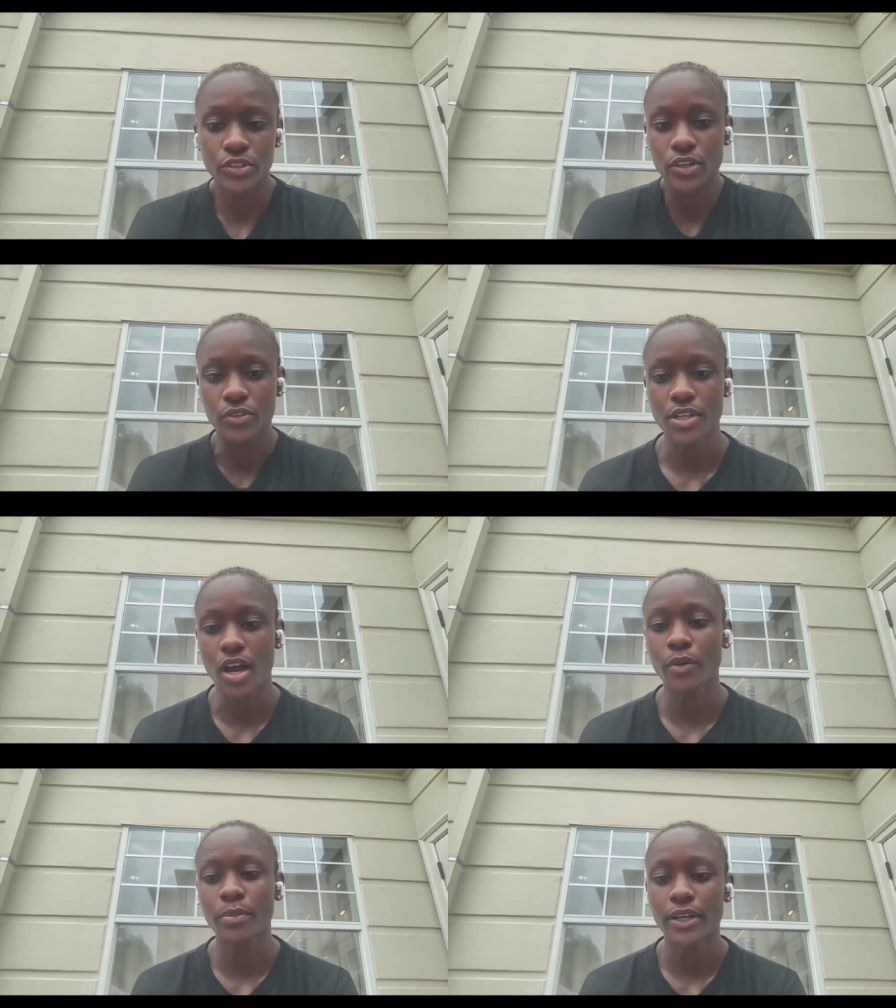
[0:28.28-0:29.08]
you
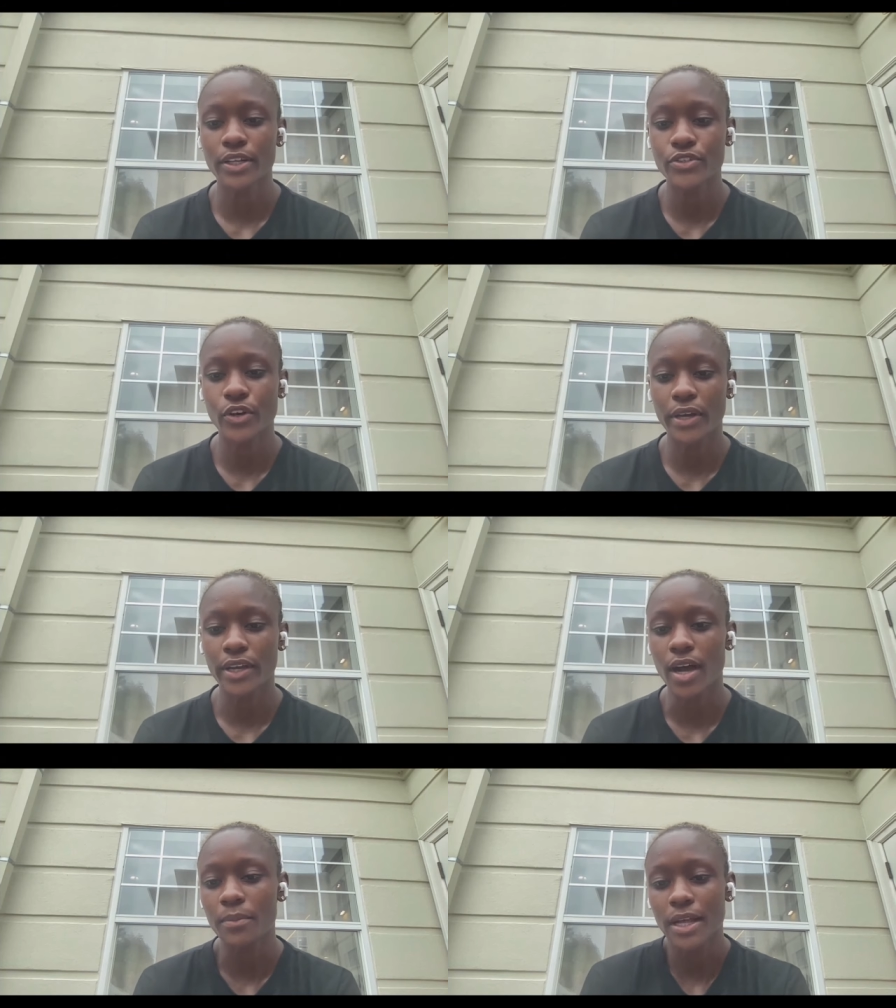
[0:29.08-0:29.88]
know soccer players
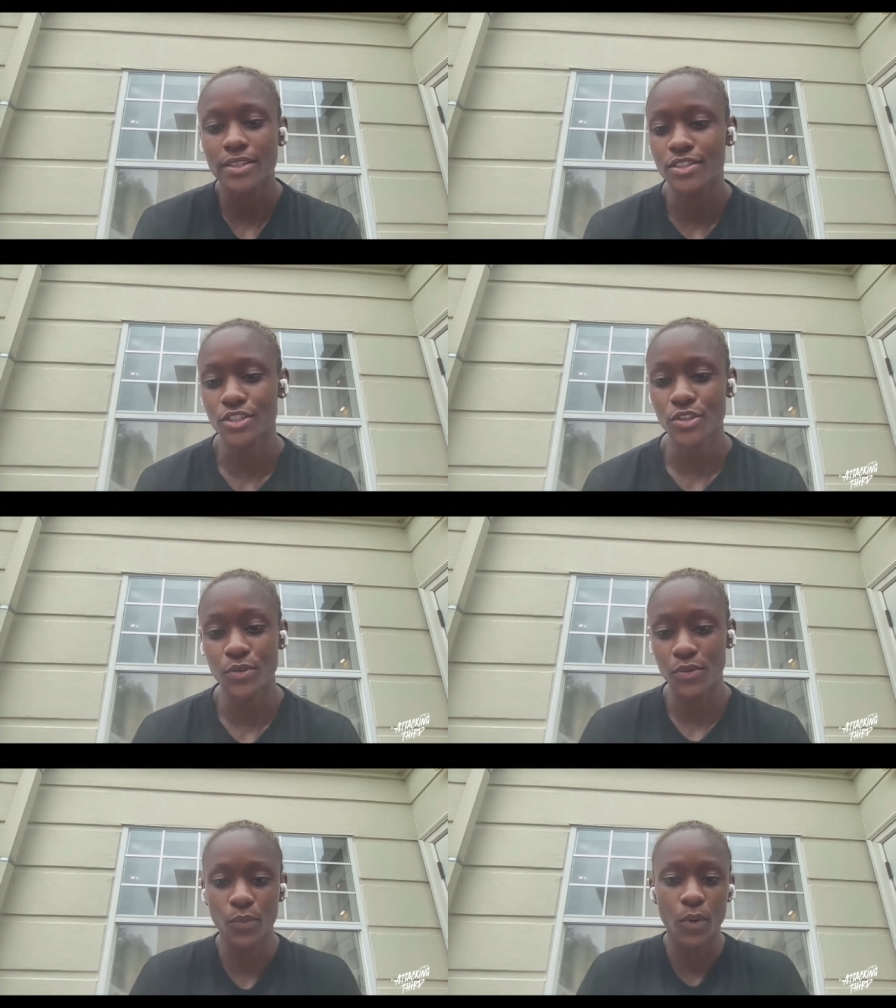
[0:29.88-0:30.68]
growing up that's
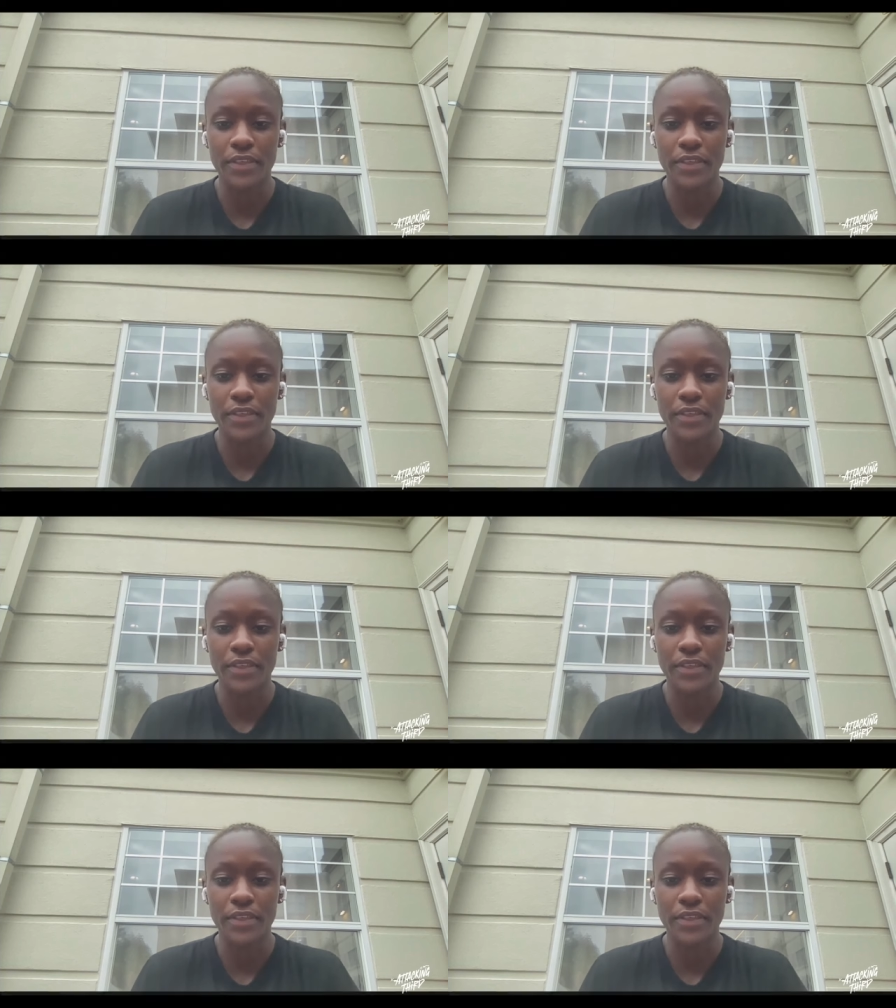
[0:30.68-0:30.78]
just the,